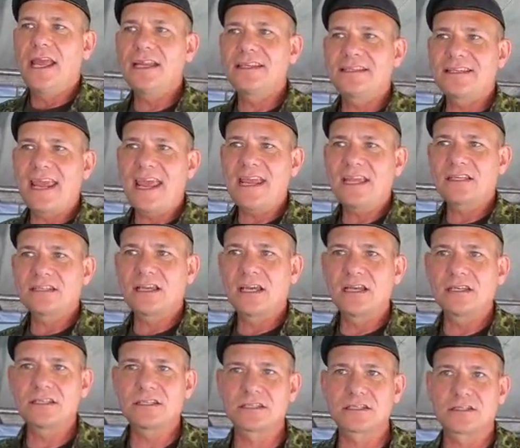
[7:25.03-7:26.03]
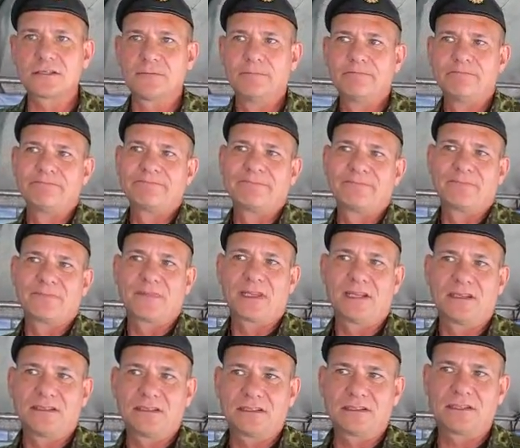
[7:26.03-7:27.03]
It takes us,
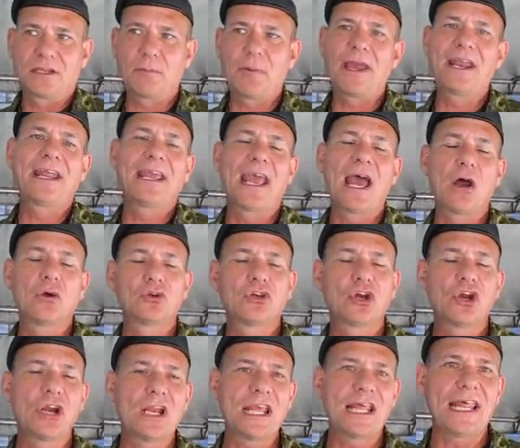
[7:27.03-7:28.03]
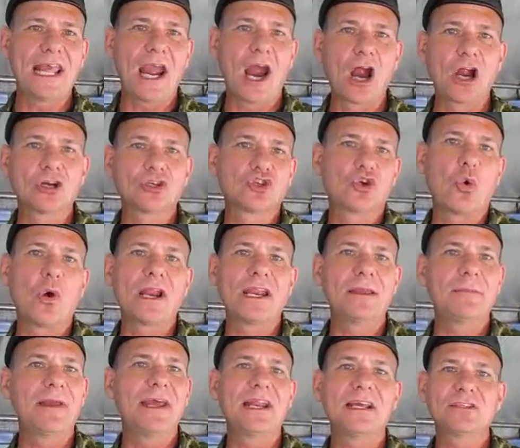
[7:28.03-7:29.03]
depending how dirty they are,
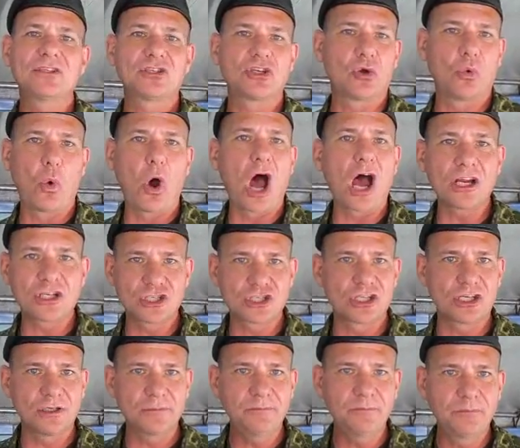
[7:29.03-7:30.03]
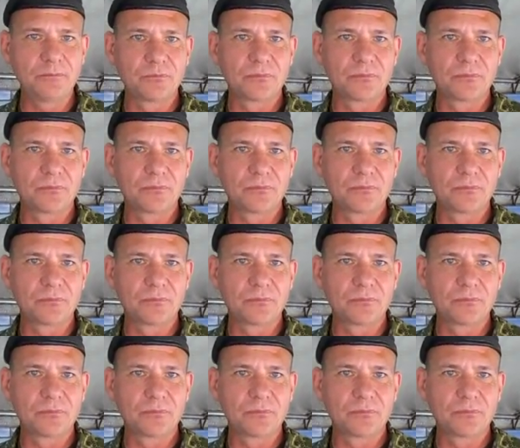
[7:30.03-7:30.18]
20 minutes to wash them,